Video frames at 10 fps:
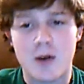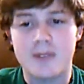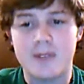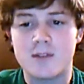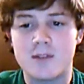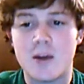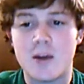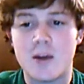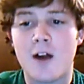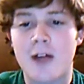so we could all
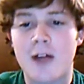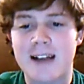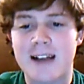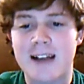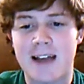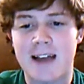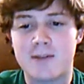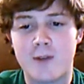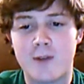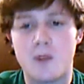relax and have some
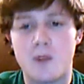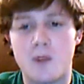fun before